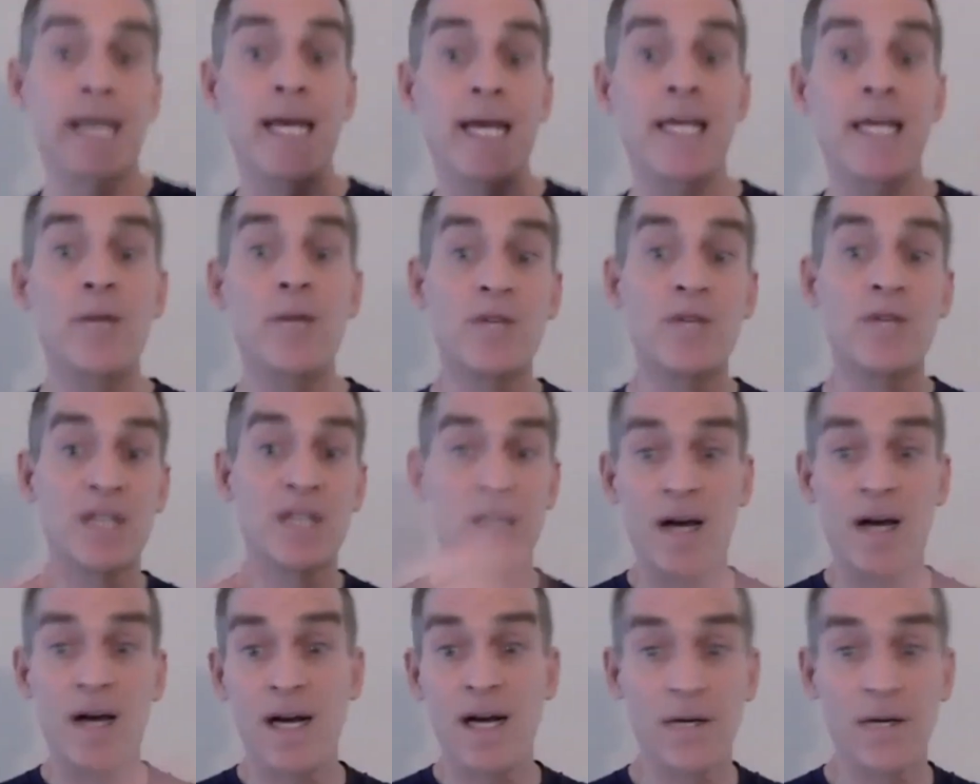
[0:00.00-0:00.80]
he was
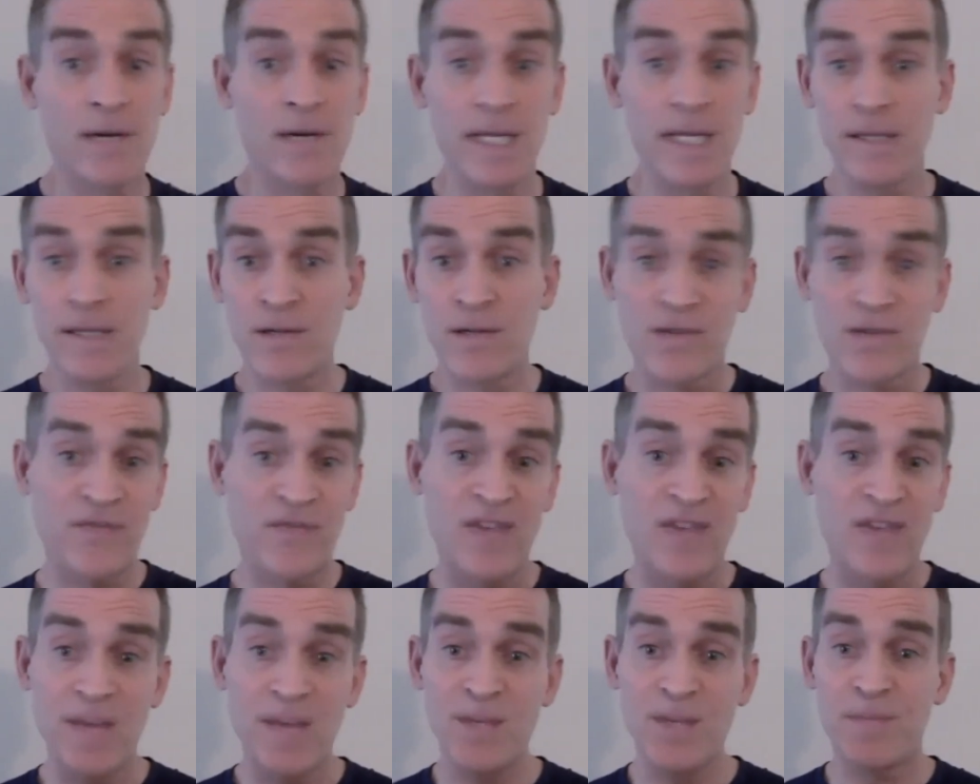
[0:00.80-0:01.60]
inaugurated, there's a
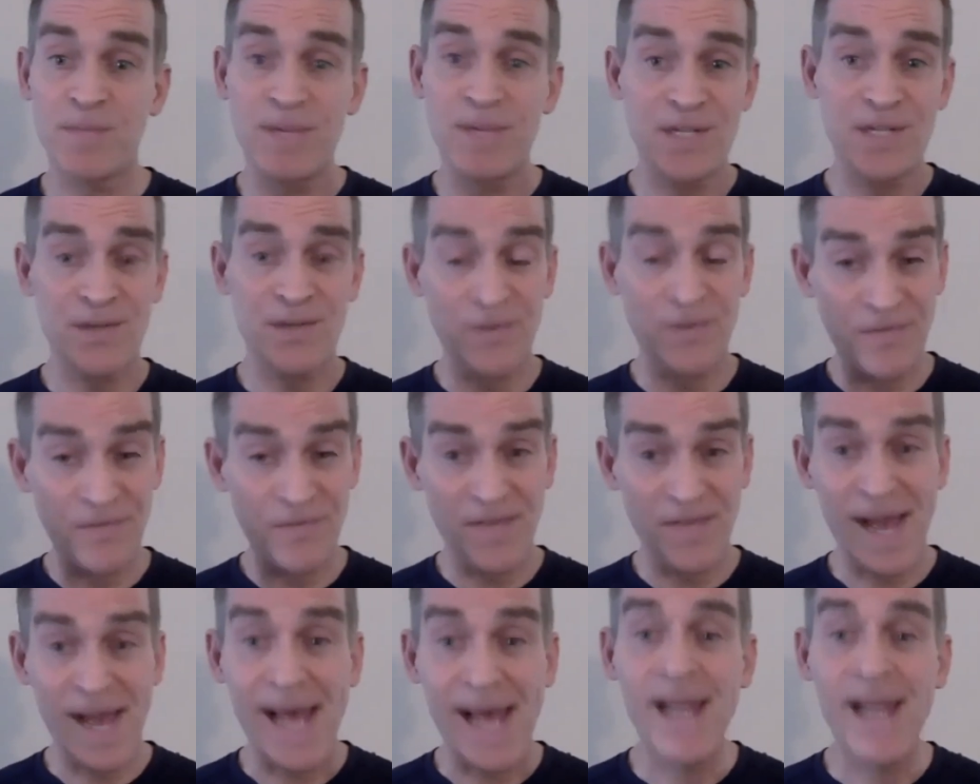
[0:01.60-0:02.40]
famous picture of
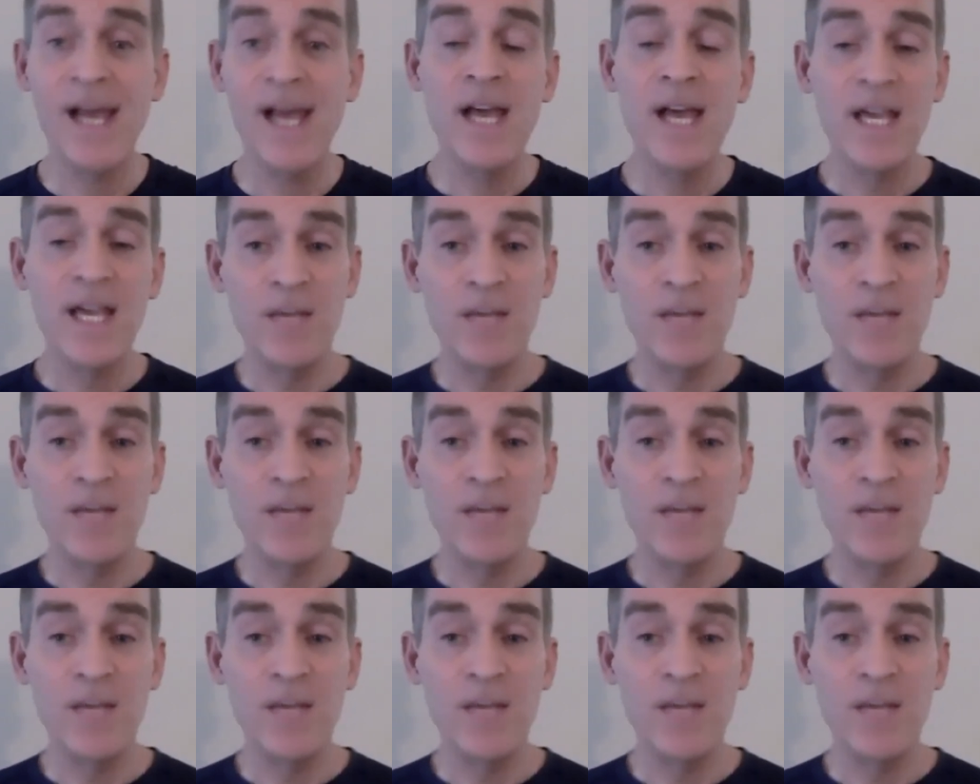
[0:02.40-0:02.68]
that.